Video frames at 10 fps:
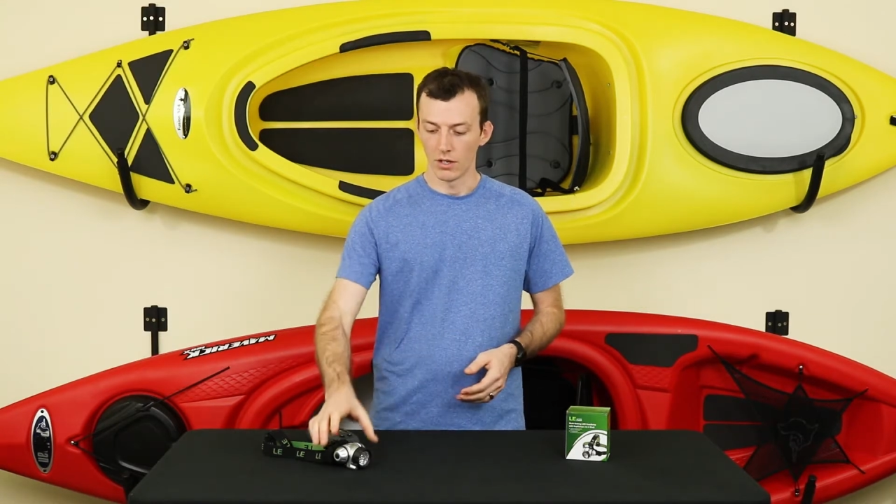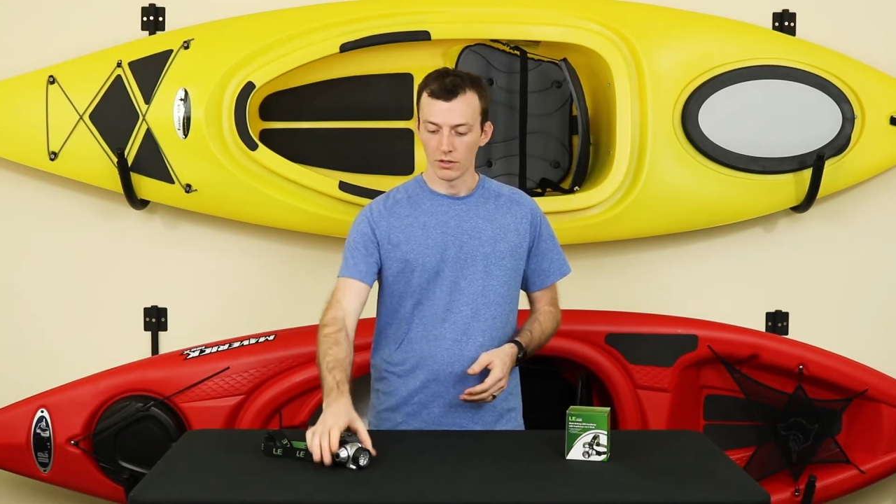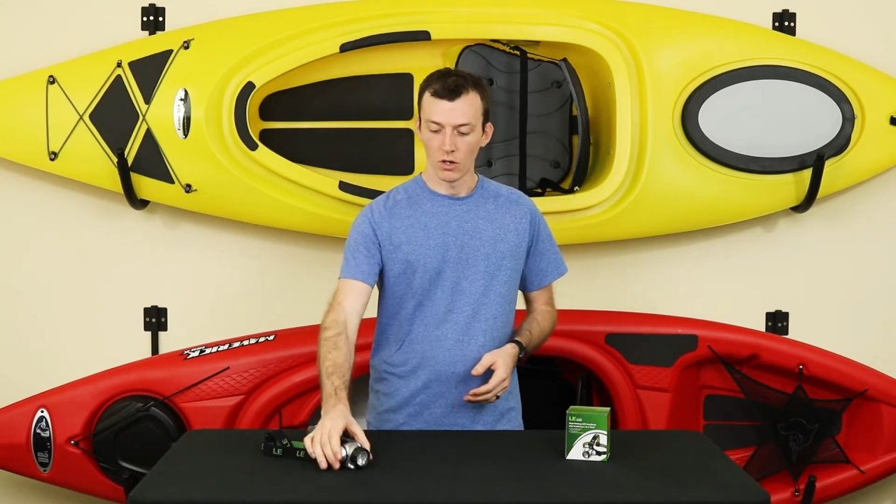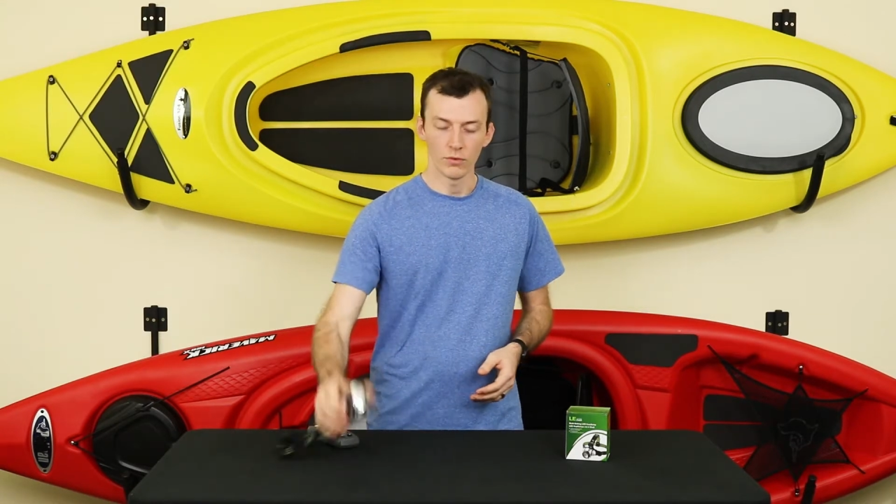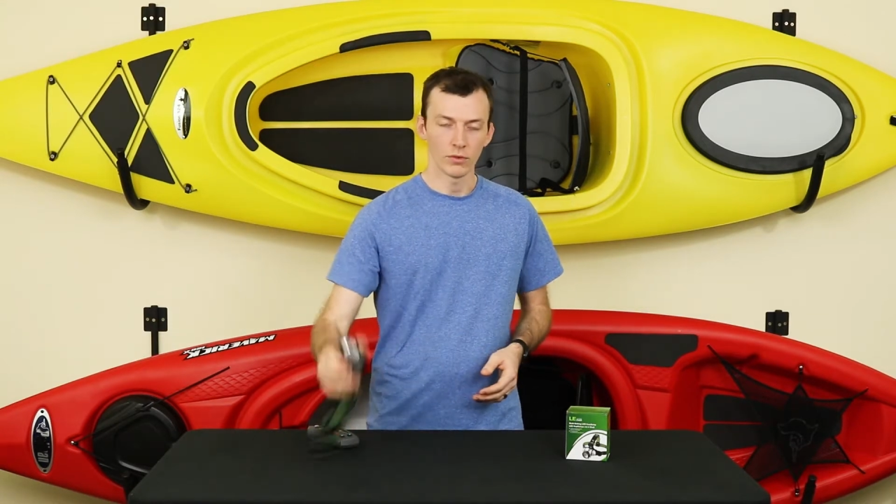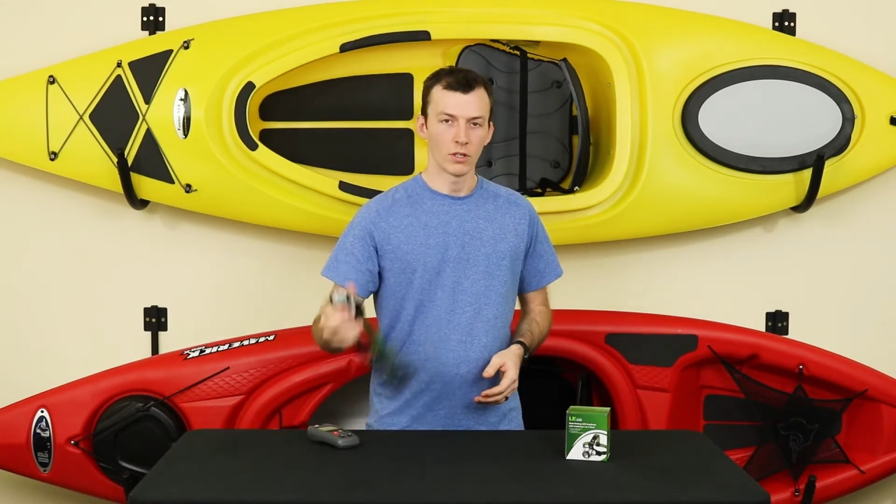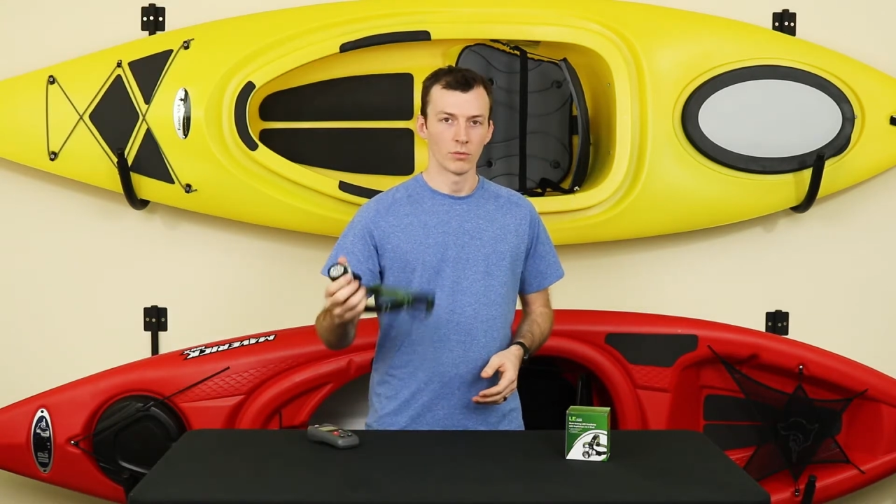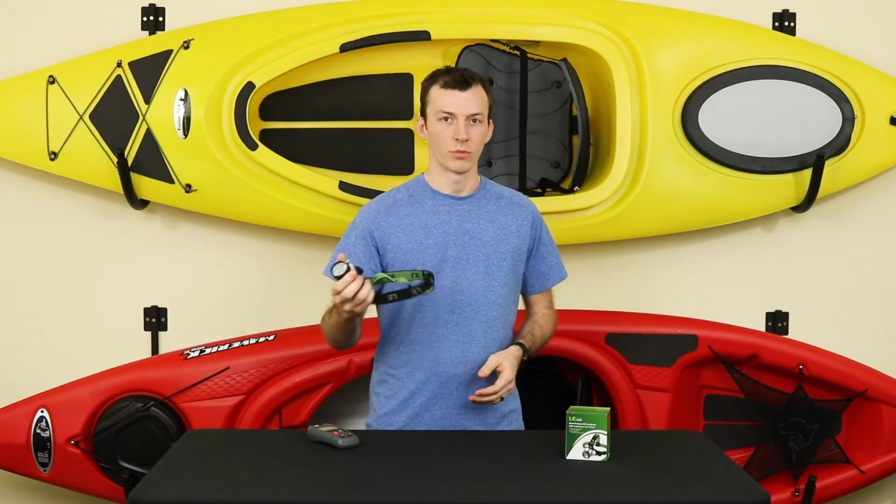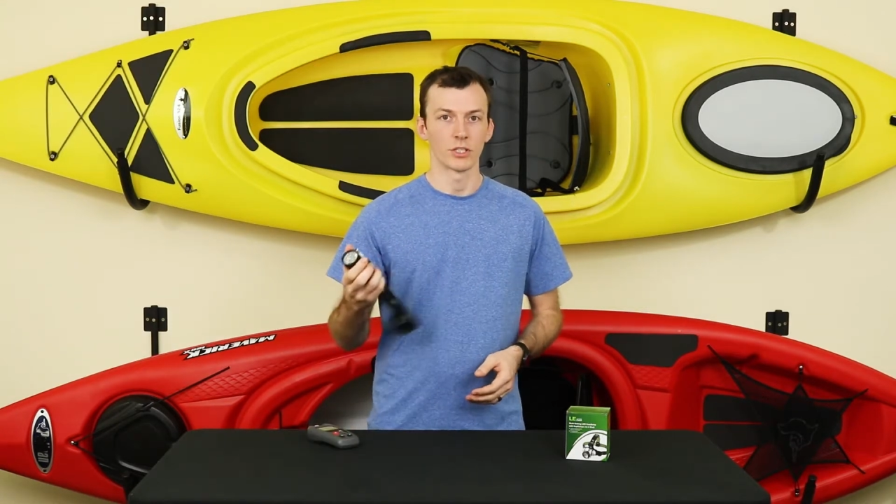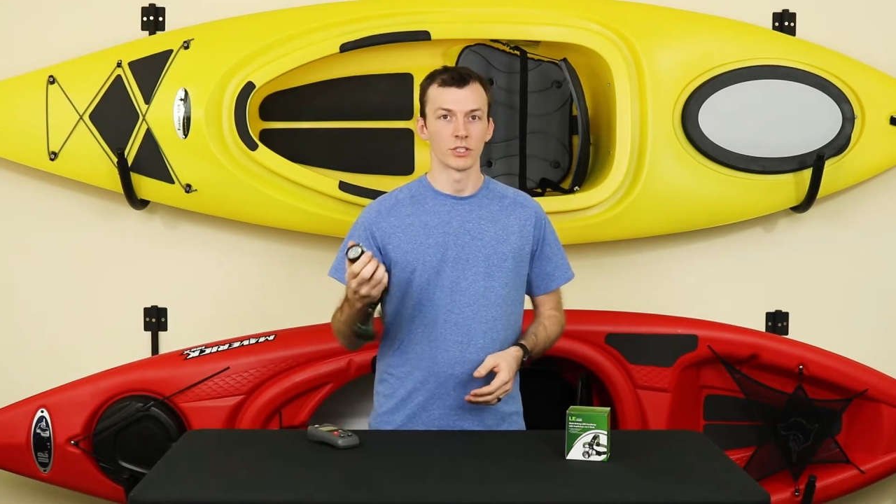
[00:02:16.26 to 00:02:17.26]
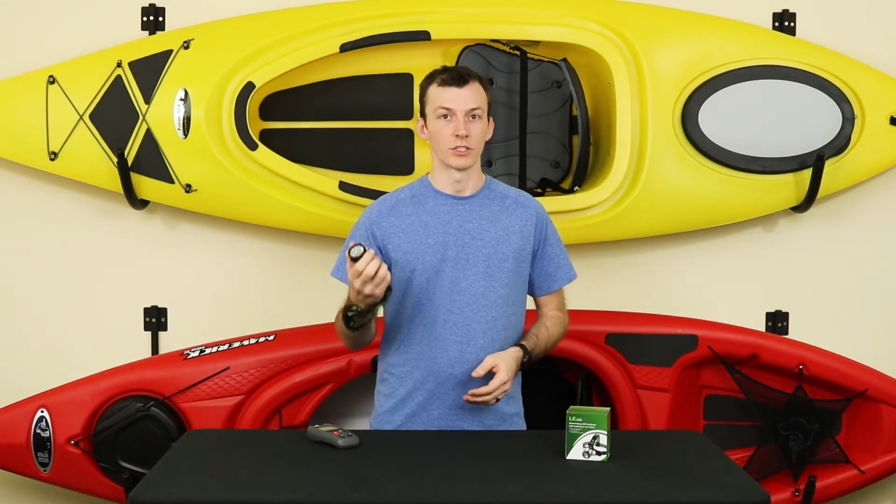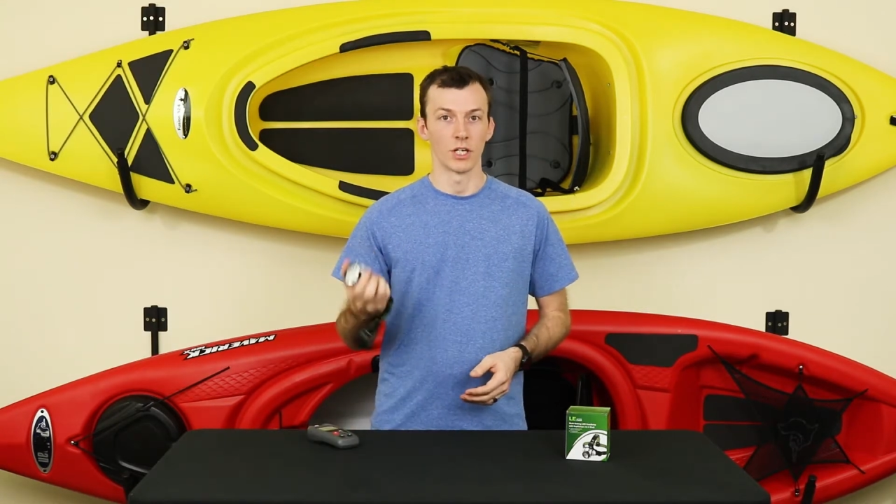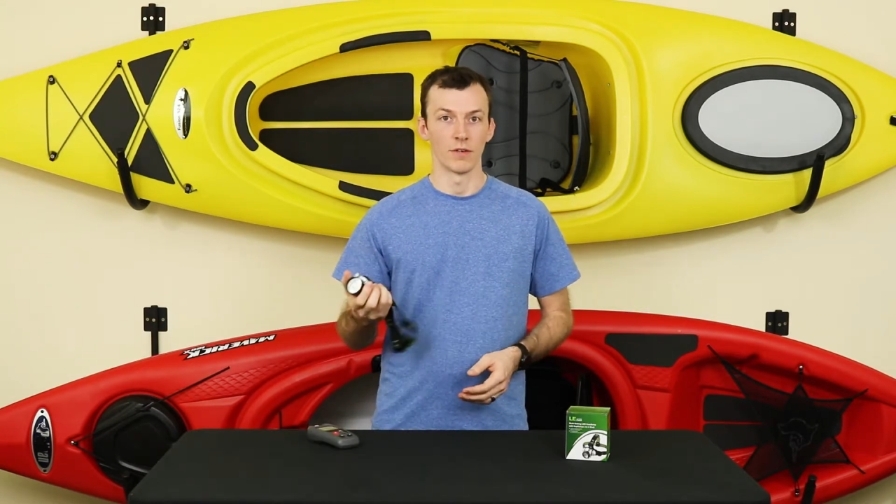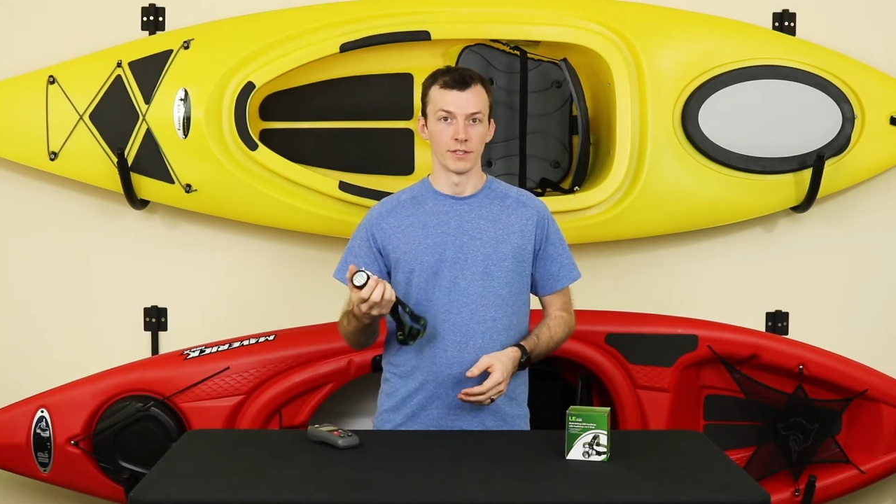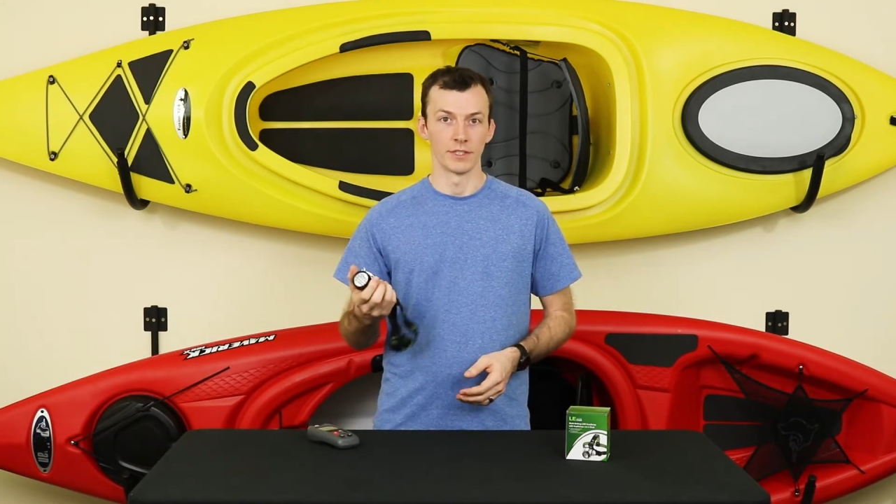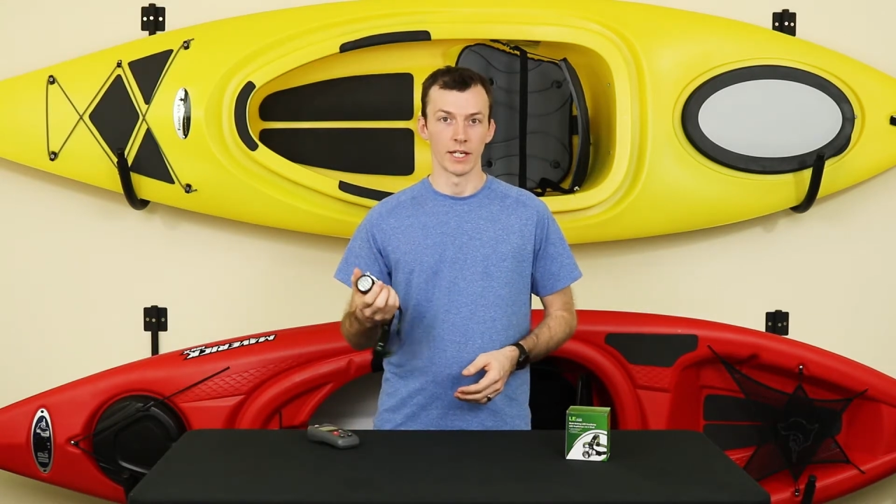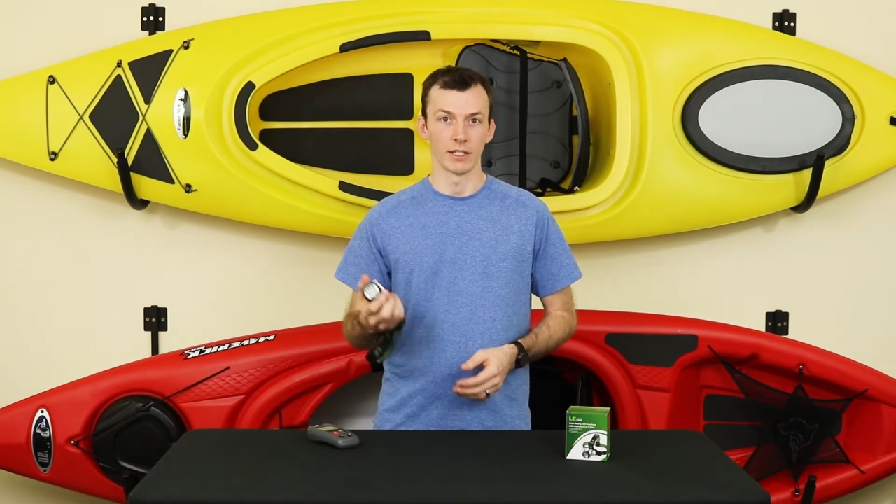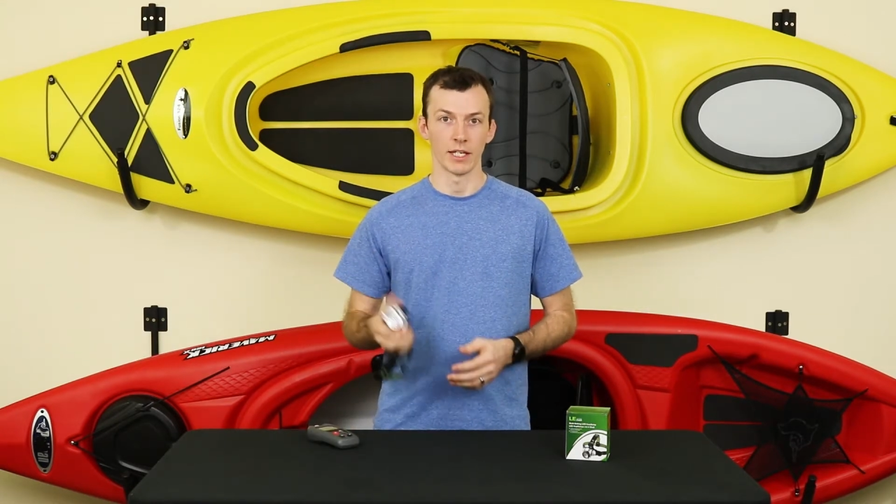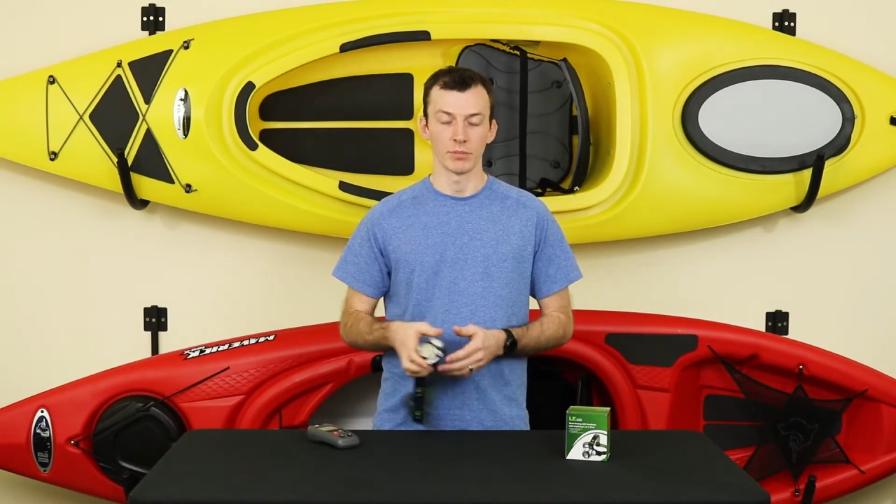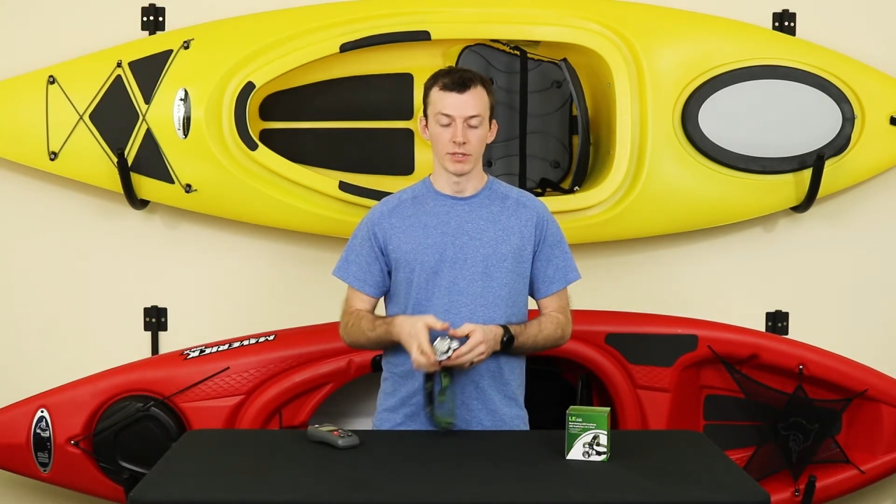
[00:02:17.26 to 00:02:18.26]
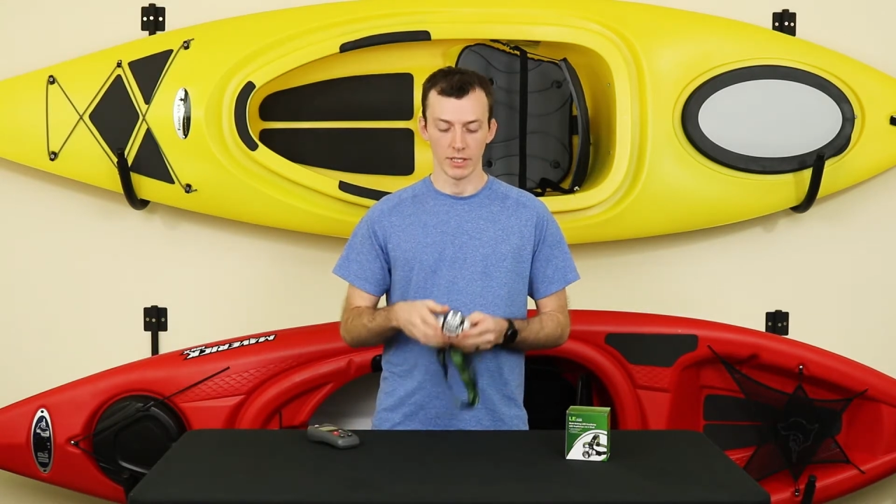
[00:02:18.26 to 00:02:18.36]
overall impressions of this headlamp,